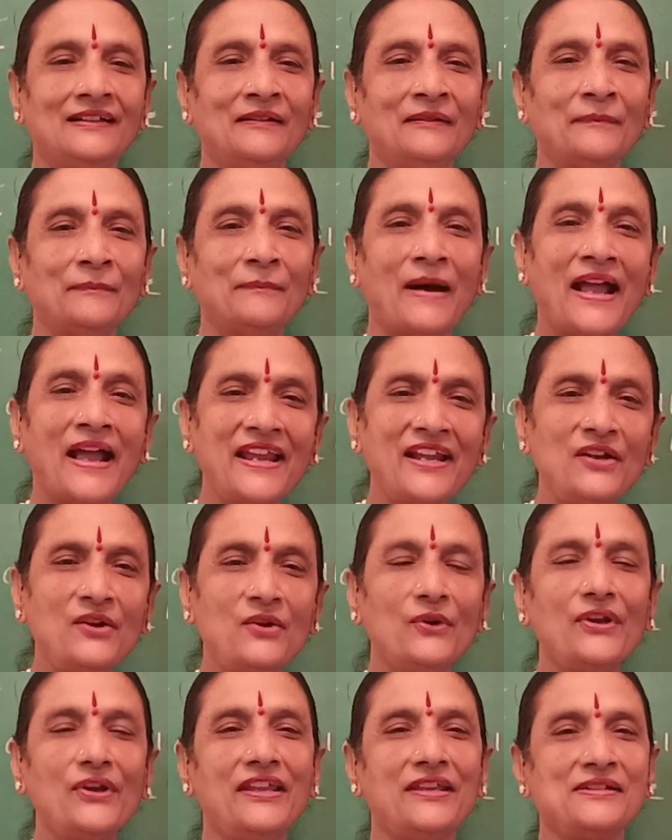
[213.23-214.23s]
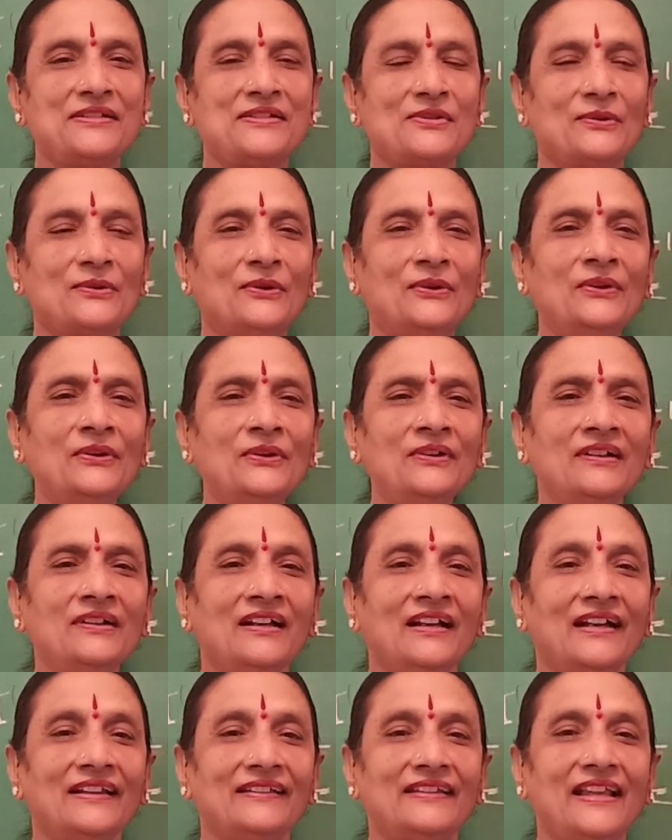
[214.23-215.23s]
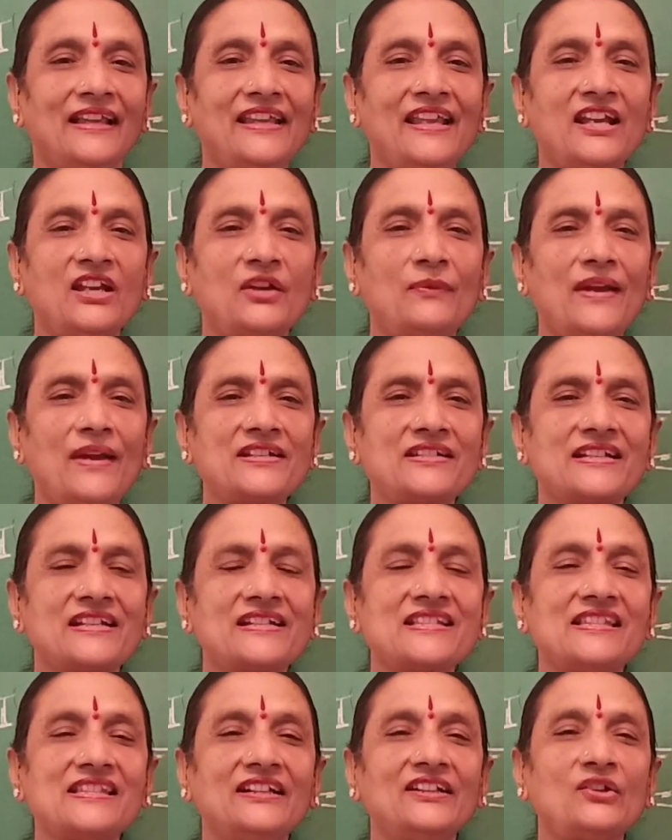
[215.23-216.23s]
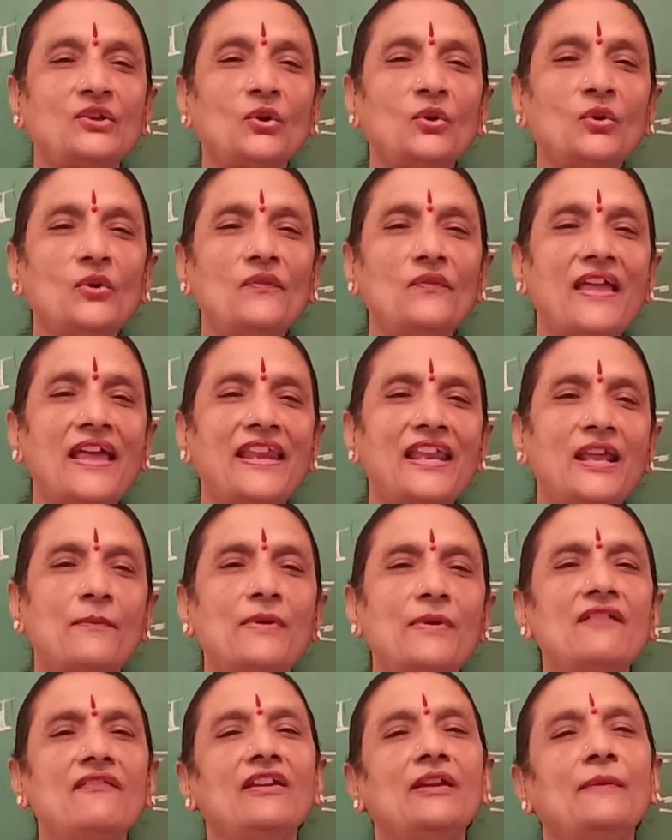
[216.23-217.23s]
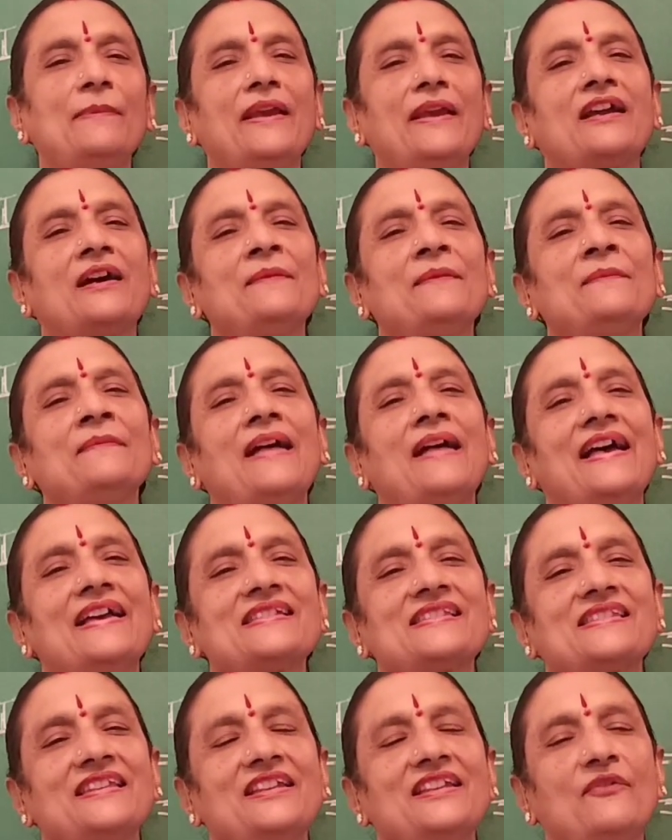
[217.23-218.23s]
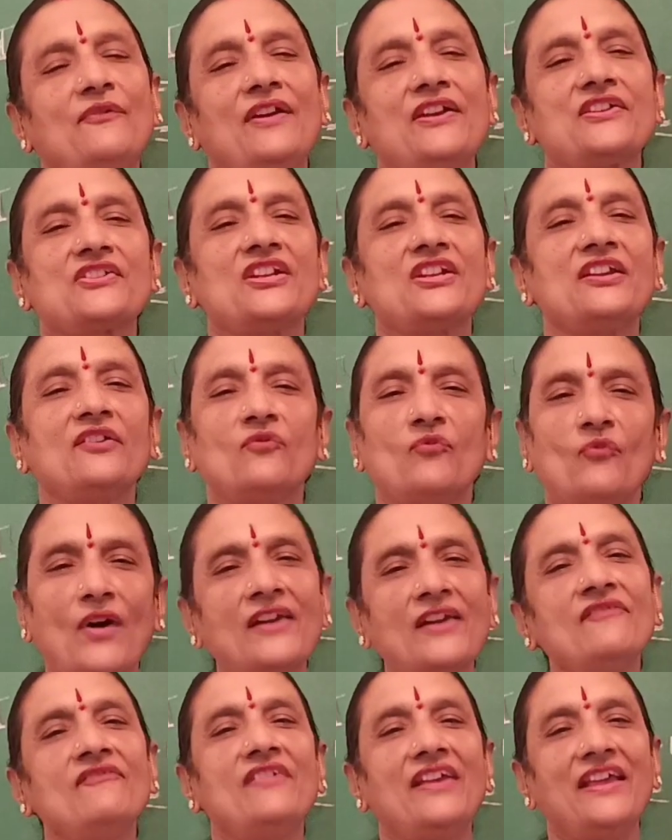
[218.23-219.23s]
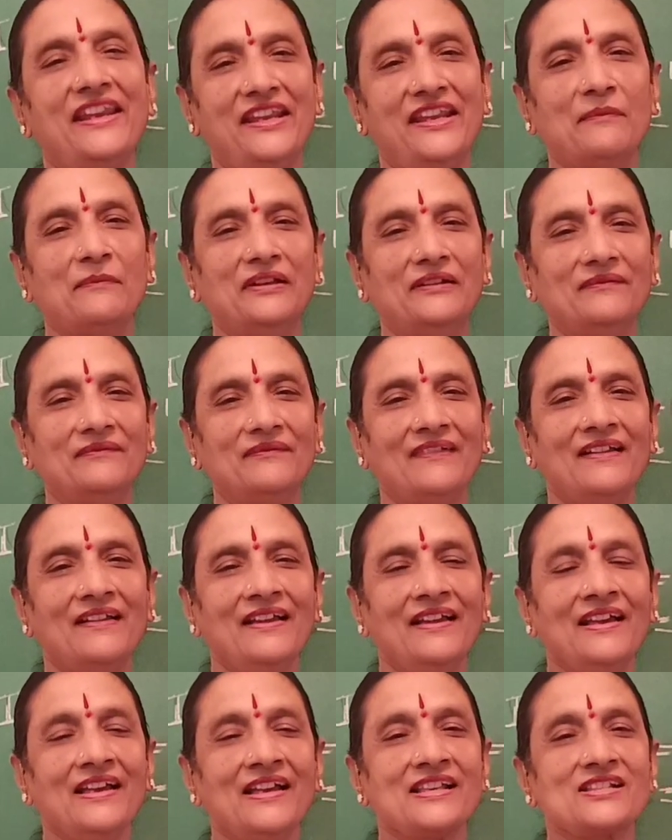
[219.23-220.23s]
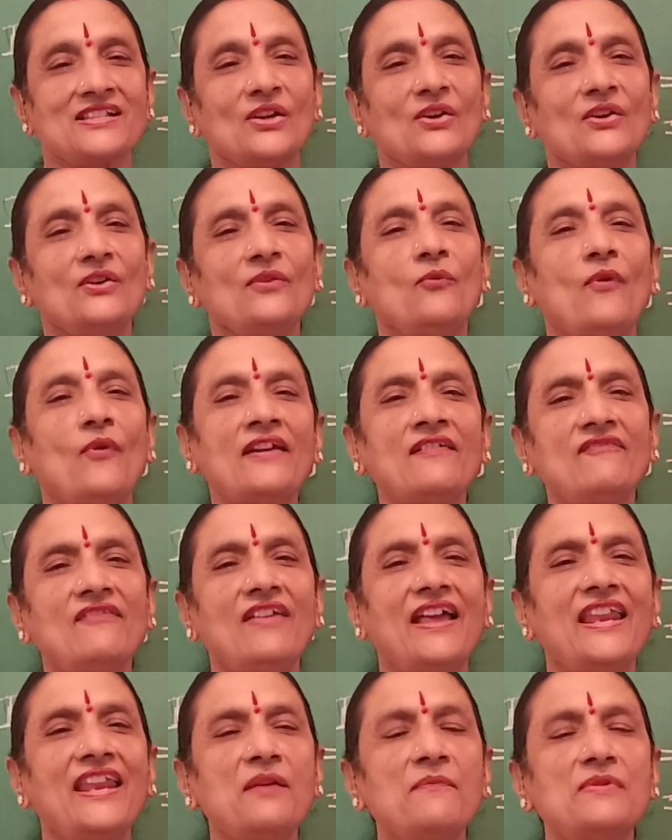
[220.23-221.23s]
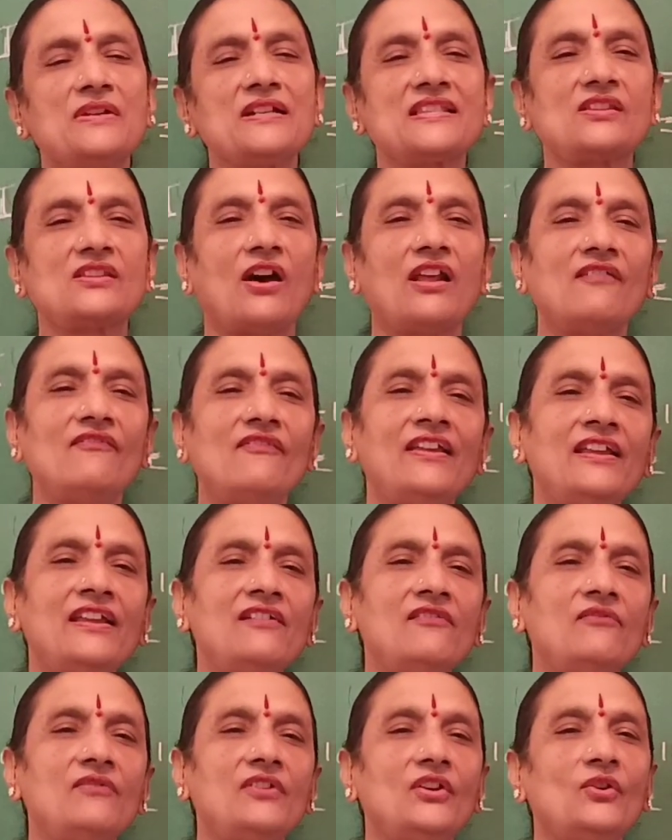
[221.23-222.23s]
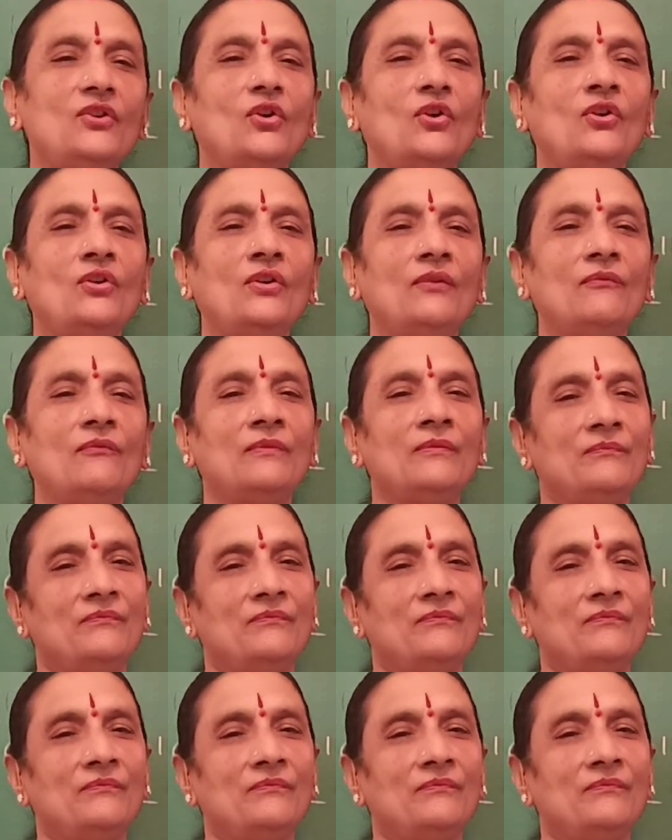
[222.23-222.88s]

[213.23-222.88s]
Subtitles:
By doing so, the equations in two variable will become as equation in one variable. So one variable solving, you know